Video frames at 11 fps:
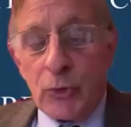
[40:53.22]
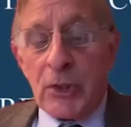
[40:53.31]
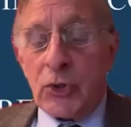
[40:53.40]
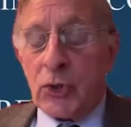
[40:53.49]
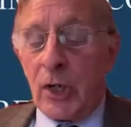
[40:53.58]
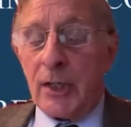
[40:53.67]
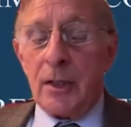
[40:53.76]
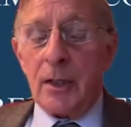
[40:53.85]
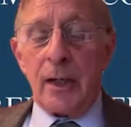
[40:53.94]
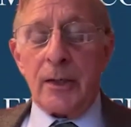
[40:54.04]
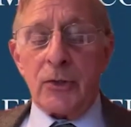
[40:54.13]
see
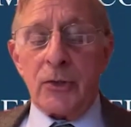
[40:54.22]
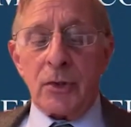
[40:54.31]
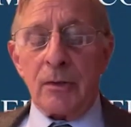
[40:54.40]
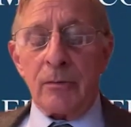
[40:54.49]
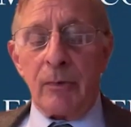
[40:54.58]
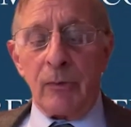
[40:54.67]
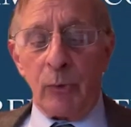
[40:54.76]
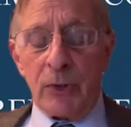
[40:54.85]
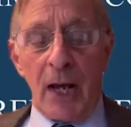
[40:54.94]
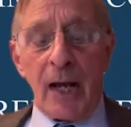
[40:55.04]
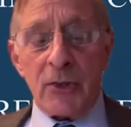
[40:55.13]
China as,
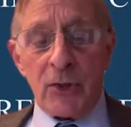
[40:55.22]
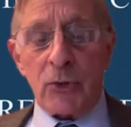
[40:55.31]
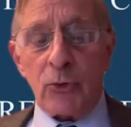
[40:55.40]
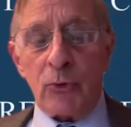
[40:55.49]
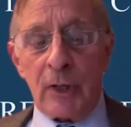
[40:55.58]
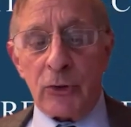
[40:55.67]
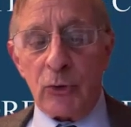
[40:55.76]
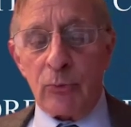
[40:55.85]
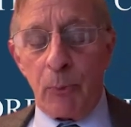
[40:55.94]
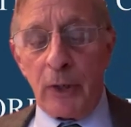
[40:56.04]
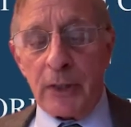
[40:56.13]
which has, as
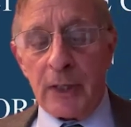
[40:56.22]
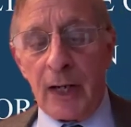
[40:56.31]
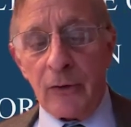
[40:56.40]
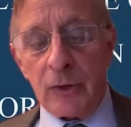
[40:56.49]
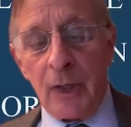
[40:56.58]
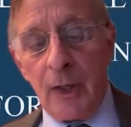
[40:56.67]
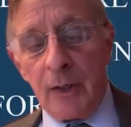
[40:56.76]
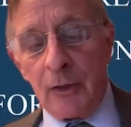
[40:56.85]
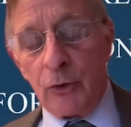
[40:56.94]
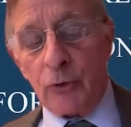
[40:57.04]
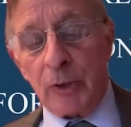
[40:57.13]
you pointed out,
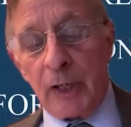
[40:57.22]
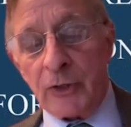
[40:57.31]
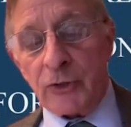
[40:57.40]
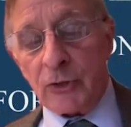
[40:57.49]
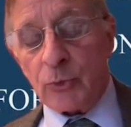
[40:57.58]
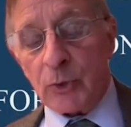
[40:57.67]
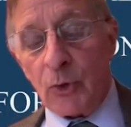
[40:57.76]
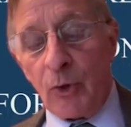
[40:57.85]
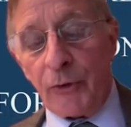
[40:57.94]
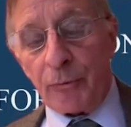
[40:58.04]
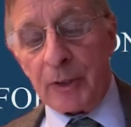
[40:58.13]
good relations with
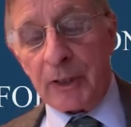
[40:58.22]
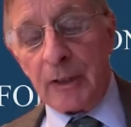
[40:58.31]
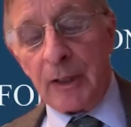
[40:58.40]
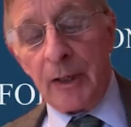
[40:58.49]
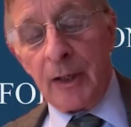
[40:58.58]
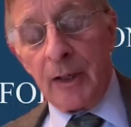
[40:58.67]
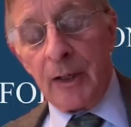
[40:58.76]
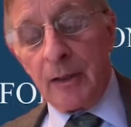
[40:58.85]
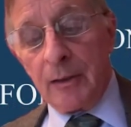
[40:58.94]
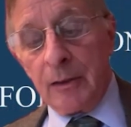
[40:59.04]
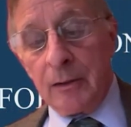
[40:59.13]
all three,
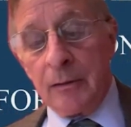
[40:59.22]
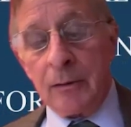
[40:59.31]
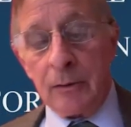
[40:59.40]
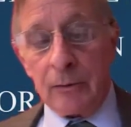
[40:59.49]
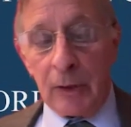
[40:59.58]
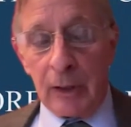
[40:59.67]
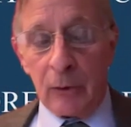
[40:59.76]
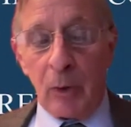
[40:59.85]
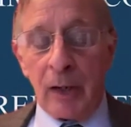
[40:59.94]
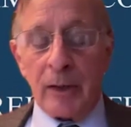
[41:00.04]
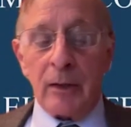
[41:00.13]

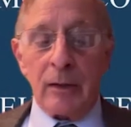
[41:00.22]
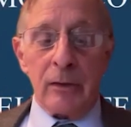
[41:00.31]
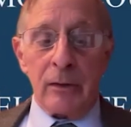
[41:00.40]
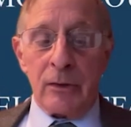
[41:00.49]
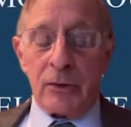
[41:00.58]
Iran,